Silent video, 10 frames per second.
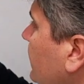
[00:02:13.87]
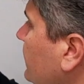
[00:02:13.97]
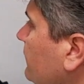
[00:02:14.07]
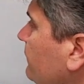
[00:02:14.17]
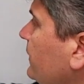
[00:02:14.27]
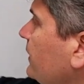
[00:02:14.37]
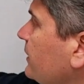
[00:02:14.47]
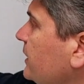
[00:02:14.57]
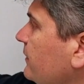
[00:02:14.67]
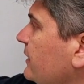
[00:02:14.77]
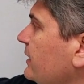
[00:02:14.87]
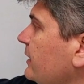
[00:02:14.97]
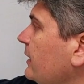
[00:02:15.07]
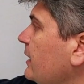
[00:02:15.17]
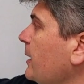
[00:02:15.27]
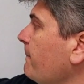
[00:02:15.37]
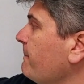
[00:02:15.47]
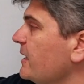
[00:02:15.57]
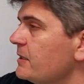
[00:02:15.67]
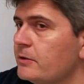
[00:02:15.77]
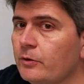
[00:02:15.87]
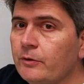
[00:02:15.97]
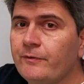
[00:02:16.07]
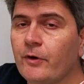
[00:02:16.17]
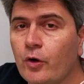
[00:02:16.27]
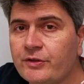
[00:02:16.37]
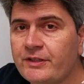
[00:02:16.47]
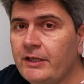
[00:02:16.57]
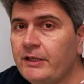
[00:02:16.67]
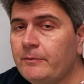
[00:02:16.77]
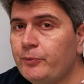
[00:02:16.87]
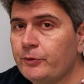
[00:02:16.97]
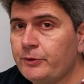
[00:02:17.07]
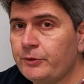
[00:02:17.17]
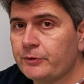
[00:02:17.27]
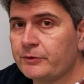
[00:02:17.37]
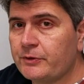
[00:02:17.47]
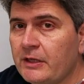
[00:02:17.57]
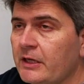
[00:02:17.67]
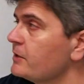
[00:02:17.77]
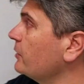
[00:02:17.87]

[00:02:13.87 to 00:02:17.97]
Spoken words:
and mass of octane produced. So it